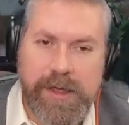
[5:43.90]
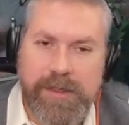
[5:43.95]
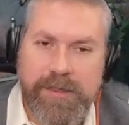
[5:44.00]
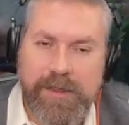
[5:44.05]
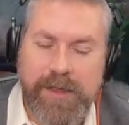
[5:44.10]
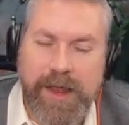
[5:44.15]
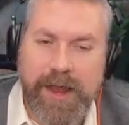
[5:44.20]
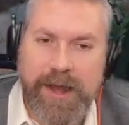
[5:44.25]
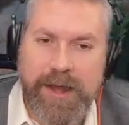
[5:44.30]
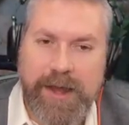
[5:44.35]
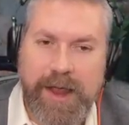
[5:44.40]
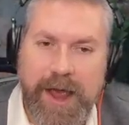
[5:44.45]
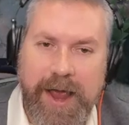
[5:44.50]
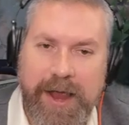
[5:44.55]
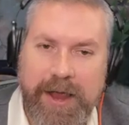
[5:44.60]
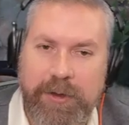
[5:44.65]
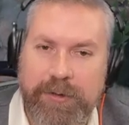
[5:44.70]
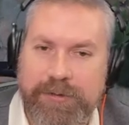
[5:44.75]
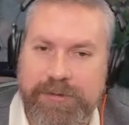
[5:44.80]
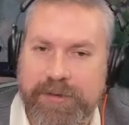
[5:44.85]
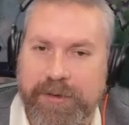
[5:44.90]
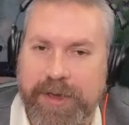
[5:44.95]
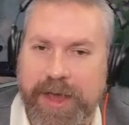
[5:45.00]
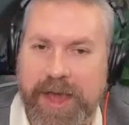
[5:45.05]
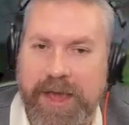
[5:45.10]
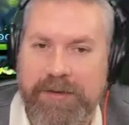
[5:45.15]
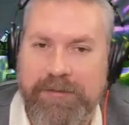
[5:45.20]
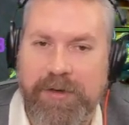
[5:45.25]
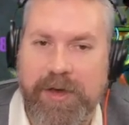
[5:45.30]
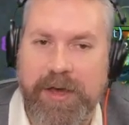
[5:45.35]
And I also
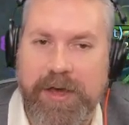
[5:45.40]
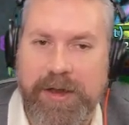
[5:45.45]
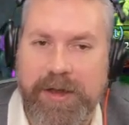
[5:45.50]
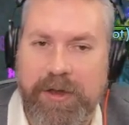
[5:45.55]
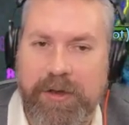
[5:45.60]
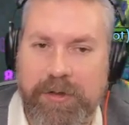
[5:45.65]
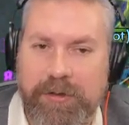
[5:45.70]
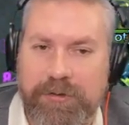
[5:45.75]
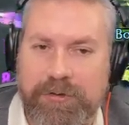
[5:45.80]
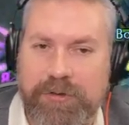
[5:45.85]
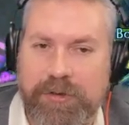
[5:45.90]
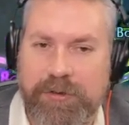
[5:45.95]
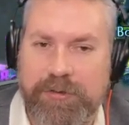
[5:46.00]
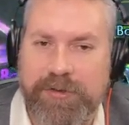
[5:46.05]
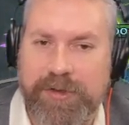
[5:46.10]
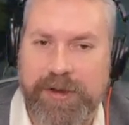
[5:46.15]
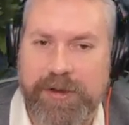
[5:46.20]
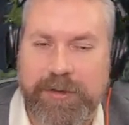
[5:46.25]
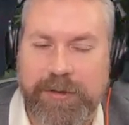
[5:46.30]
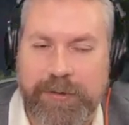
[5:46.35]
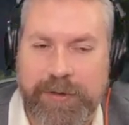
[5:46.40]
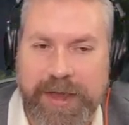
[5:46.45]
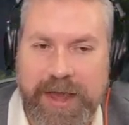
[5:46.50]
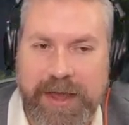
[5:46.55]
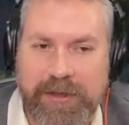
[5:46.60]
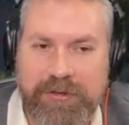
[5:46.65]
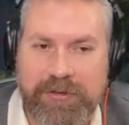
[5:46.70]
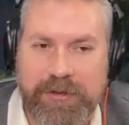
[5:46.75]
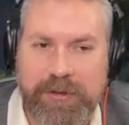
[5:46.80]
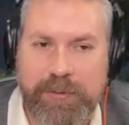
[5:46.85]
have on alt shows here
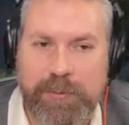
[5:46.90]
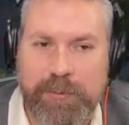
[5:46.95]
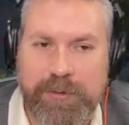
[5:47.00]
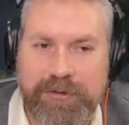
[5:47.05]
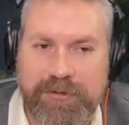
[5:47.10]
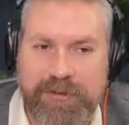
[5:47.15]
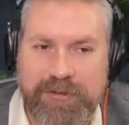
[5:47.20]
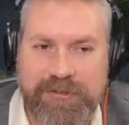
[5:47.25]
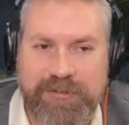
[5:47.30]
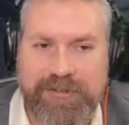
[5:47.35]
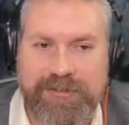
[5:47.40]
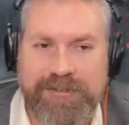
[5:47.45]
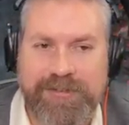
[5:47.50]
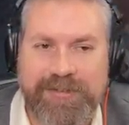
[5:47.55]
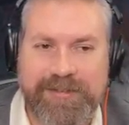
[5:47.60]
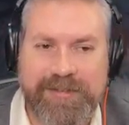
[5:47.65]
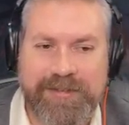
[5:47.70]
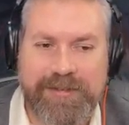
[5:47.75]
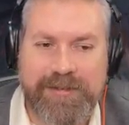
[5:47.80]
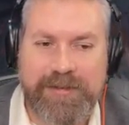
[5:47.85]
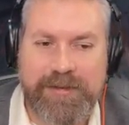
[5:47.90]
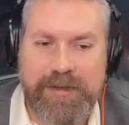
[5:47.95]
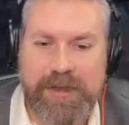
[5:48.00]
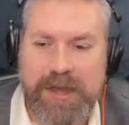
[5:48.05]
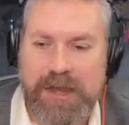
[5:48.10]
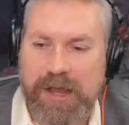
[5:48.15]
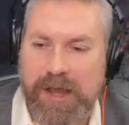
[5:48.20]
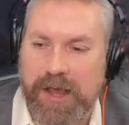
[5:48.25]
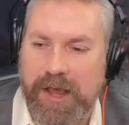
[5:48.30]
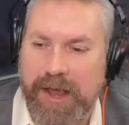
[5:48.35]
location, which is,
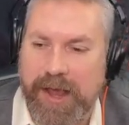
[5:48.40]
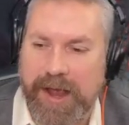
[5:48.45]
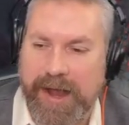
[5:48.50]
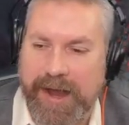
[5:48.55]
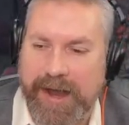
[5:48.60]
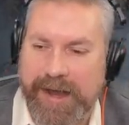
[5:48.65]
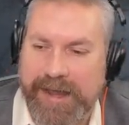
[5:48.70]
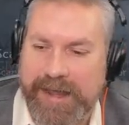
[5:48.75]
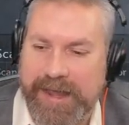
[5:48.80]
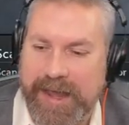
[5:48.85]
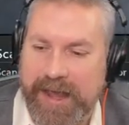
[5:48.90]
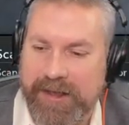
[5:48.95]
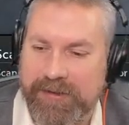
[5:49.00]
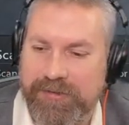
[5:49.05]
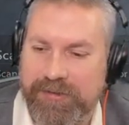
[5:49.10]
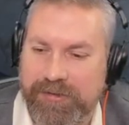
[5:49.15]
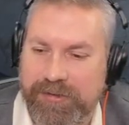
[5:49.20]
I guess,